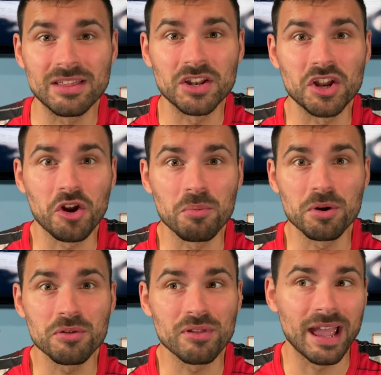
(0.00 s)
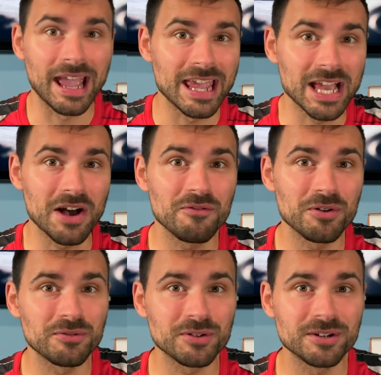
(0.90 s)
Then on your birthday, you go
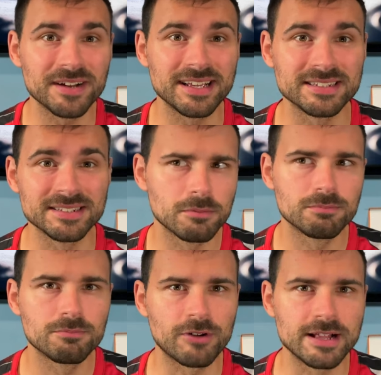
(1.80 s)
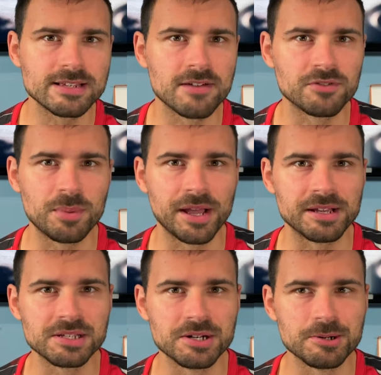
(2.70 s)
for a free race. Your friends have to
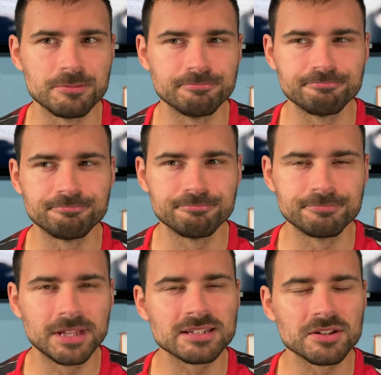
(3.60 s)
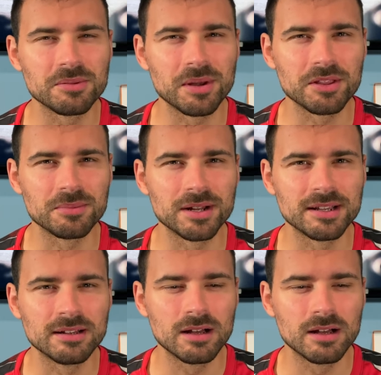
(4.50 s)
pay. So that's how they make their money.